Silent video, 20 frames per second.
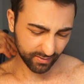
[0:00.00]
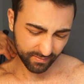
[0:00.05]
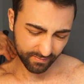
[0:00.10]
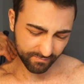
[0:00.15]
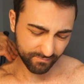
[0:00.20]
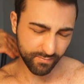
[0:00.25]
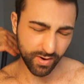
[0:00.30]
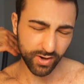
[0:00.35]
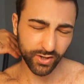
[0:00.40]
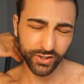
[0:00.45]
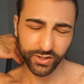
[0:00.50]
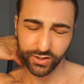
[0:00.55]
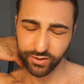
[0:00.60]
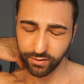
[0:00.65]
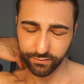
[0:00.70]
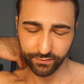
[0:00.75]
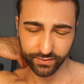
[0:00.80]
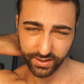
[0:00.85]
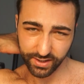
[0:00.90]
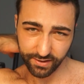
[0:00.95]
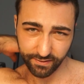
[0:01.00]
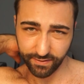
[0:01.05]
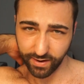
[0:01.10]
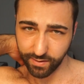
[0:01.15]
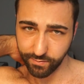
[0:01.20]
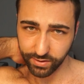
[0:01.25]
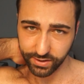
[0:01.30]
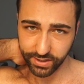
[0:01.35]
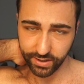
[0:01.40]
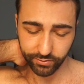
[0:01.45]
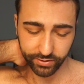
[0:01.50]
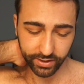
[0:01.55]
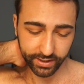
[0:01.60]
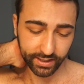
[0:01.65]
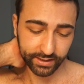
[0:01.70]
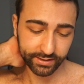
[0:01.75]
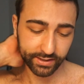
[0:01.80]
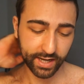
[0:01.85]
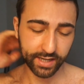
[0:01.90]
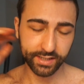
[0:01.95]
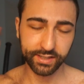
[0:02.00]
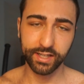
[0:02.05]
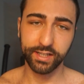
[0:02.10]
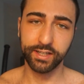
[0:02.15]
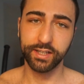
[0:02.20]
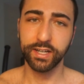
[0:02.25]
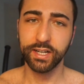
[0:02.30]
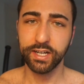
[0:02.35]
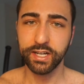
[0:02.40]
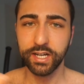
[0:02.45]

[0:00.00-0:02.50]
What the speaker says: Most of the pharmaceutical drugs that